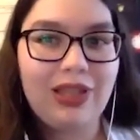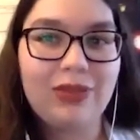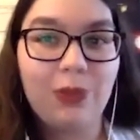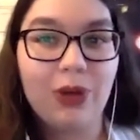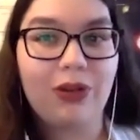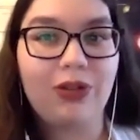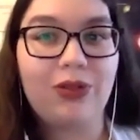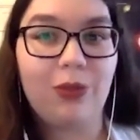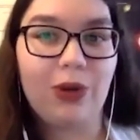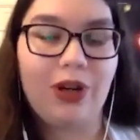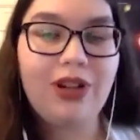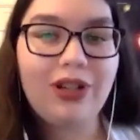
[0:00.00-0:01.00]
worlds
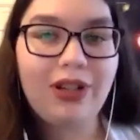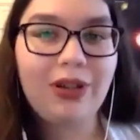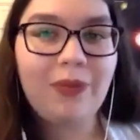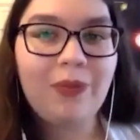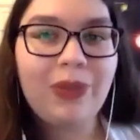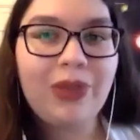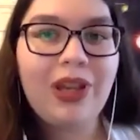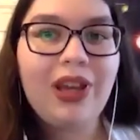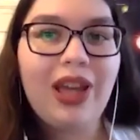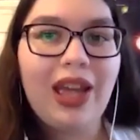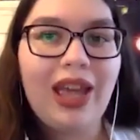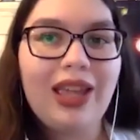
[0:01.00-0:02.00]
work
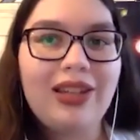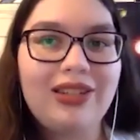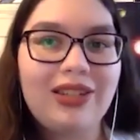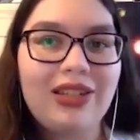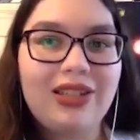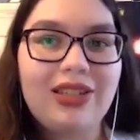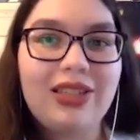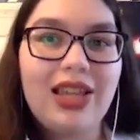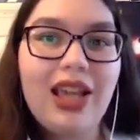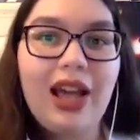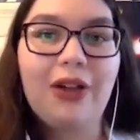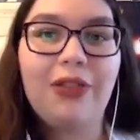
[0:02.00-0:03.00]
and see
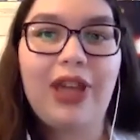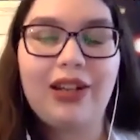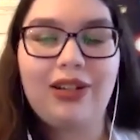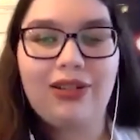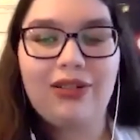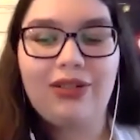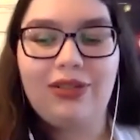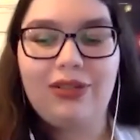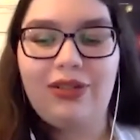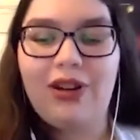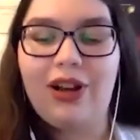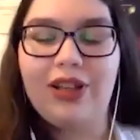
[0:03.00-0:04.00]
how that
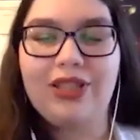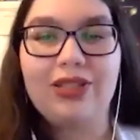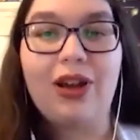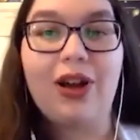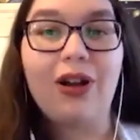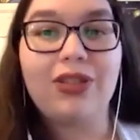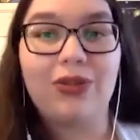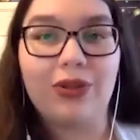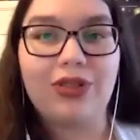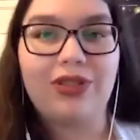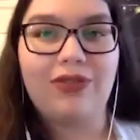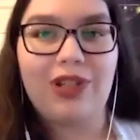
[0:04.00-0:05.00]
causes all
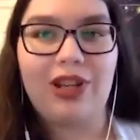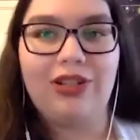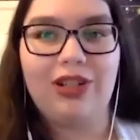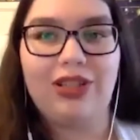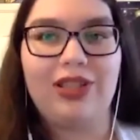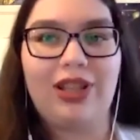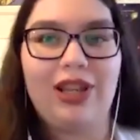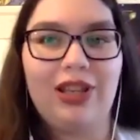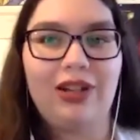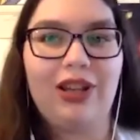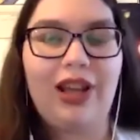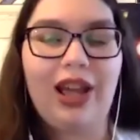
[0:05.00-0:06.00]
sorts of changes
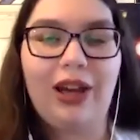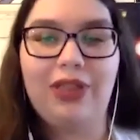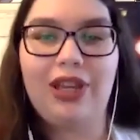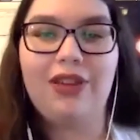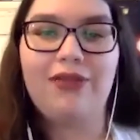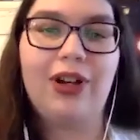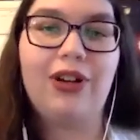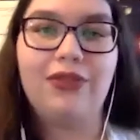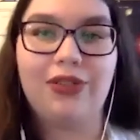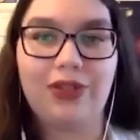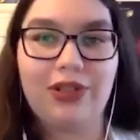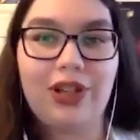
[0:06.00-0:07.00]
in how they evolve
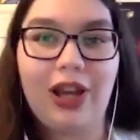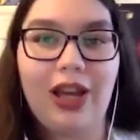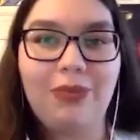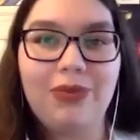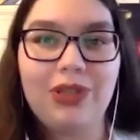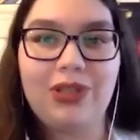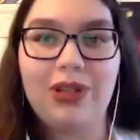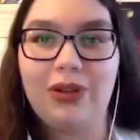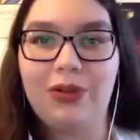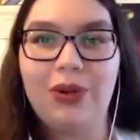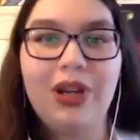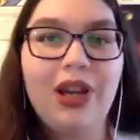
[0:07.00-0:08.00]
over time.
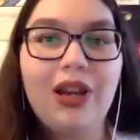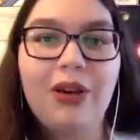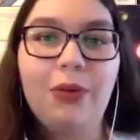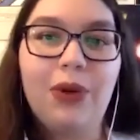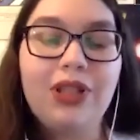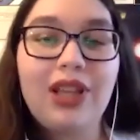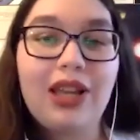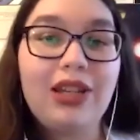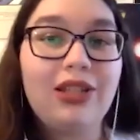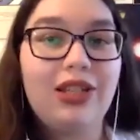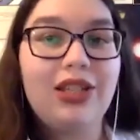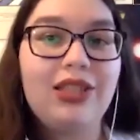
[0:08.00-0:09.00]
So one
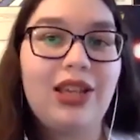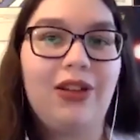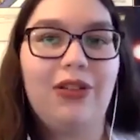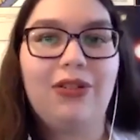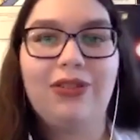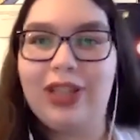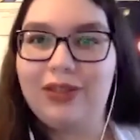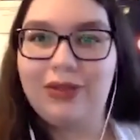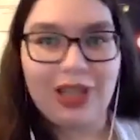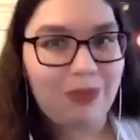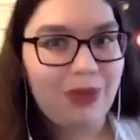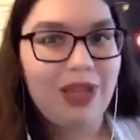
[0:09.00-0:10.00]
tiny detail, like
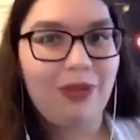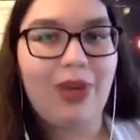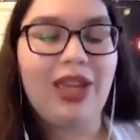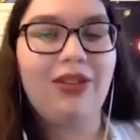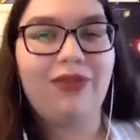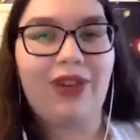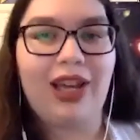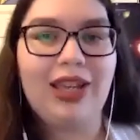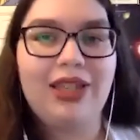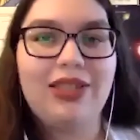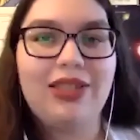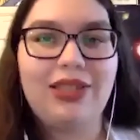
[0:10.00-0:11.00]
it being made of
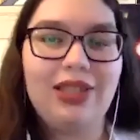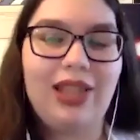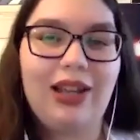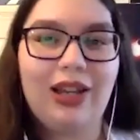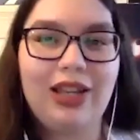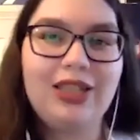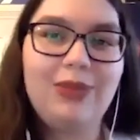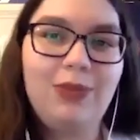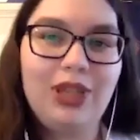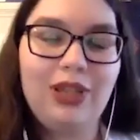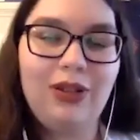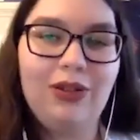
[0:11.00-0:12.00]
ice and that ice
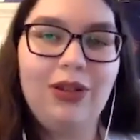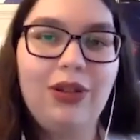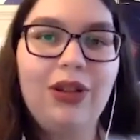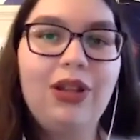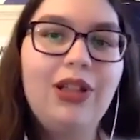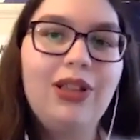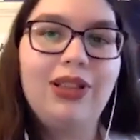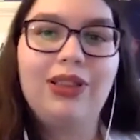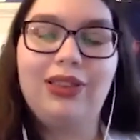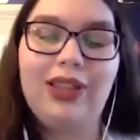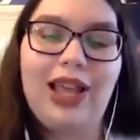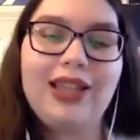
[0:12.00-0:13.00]
being
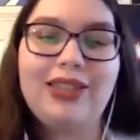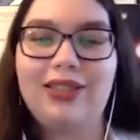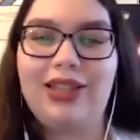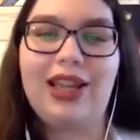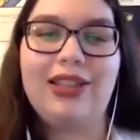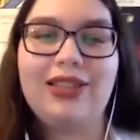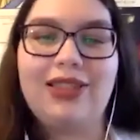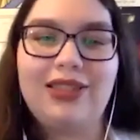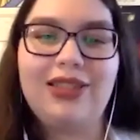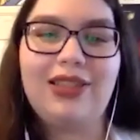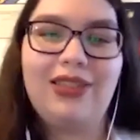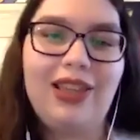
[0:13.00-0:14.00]
less
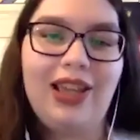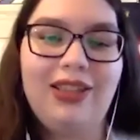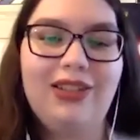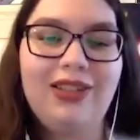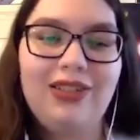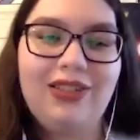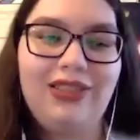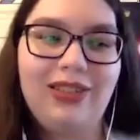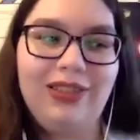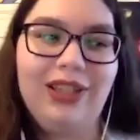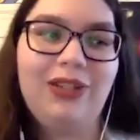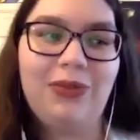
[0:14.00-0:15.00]
dense than the
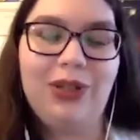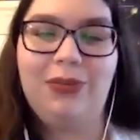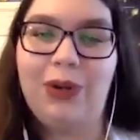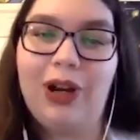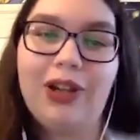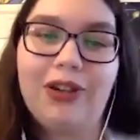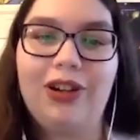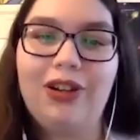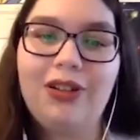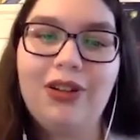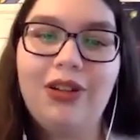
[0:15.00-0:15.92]
liquid water,